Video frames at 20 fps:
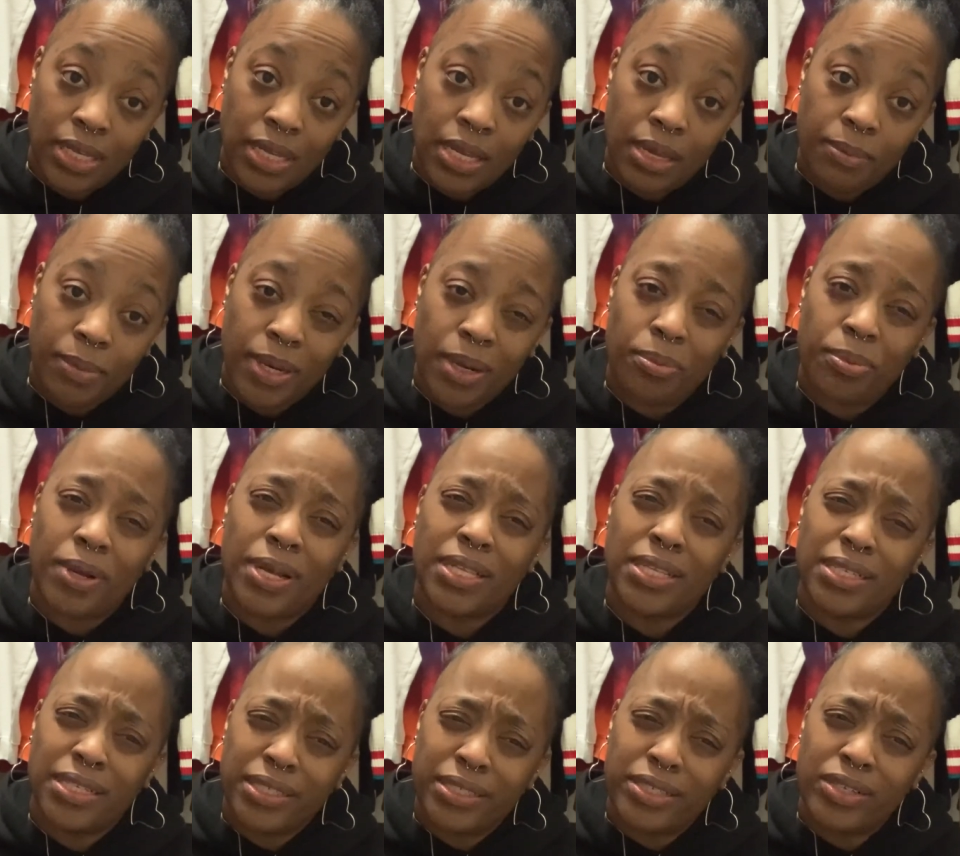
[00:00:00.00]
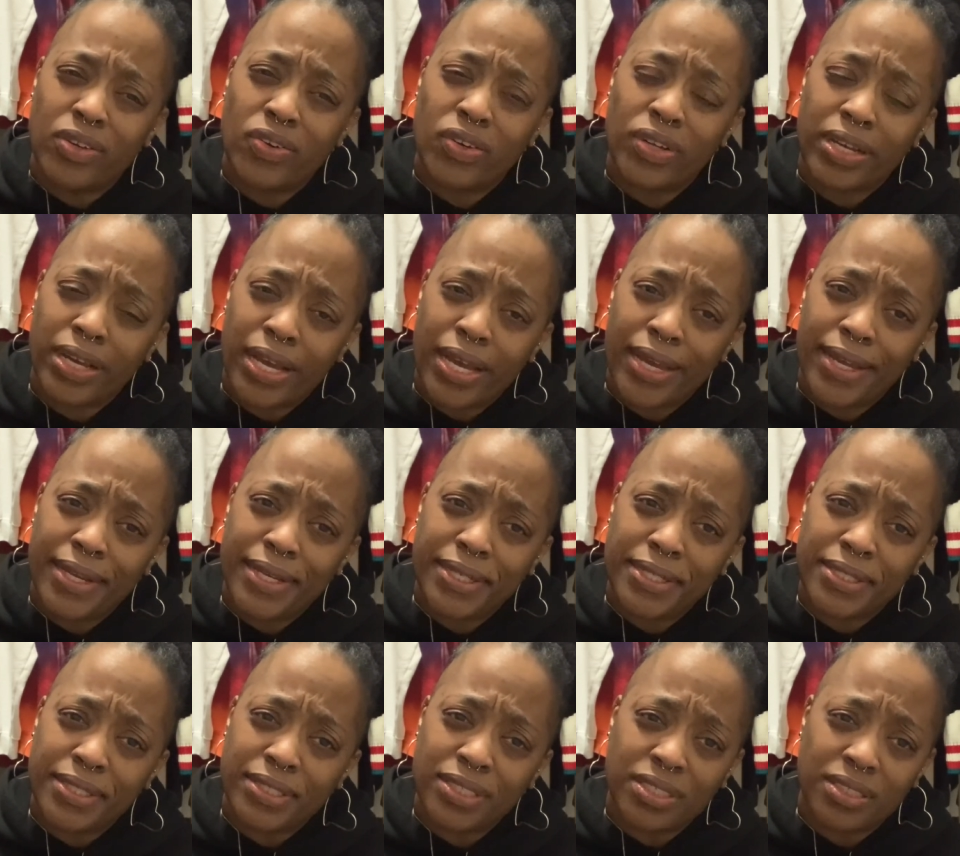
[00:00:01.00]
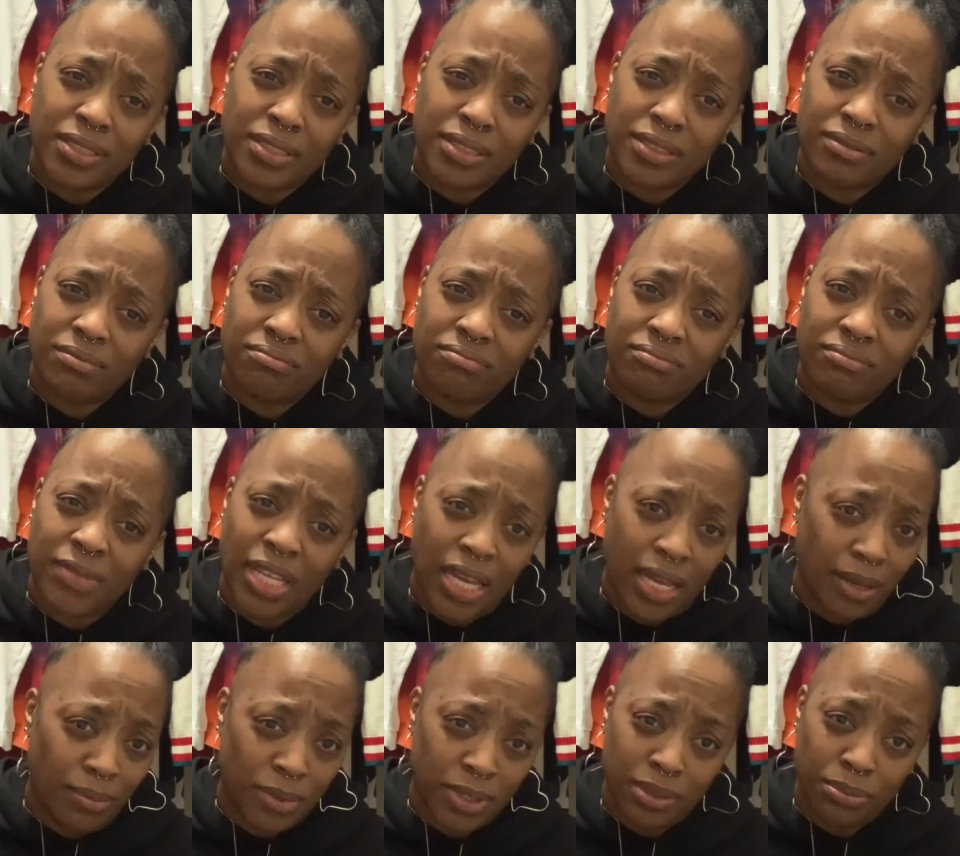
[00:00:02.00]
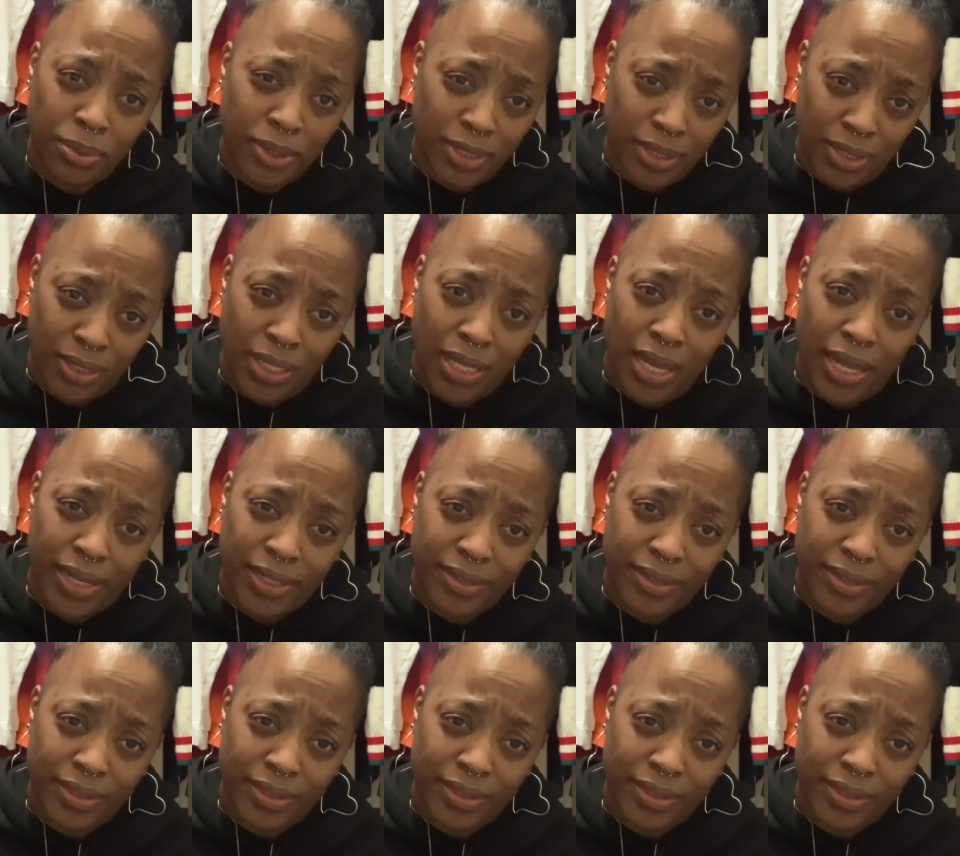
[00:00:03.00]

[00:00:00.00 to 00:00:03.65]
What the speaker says: But I probably need to go on a hiatus because I've been spending a lot.